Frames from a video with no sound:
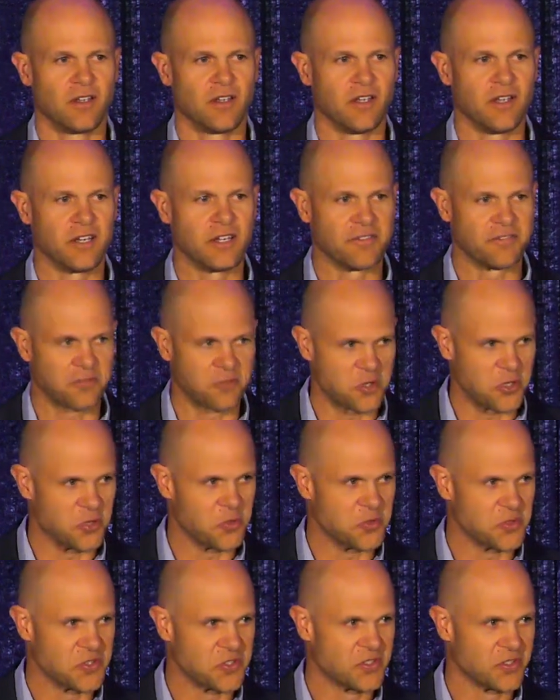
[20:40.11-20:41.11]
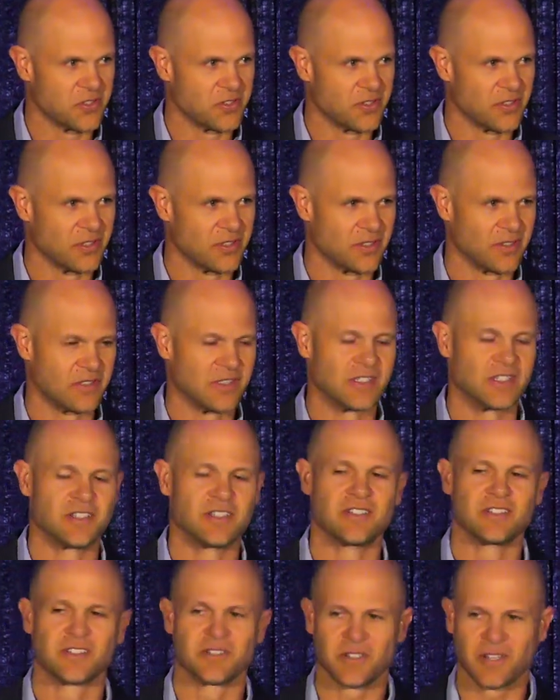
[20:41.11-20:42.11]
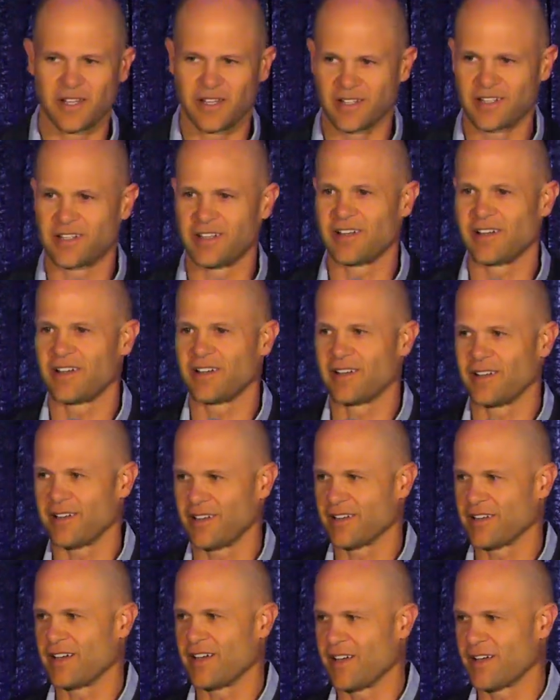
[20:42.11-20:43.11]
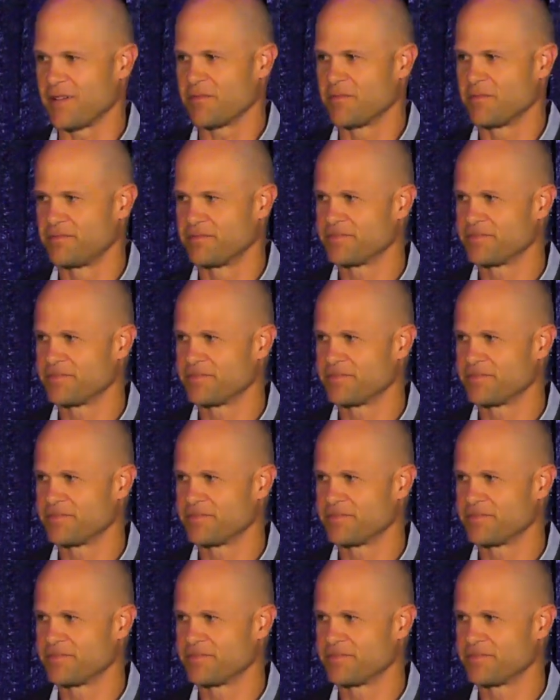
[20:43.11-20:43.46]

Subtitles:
And he froze. So I got it.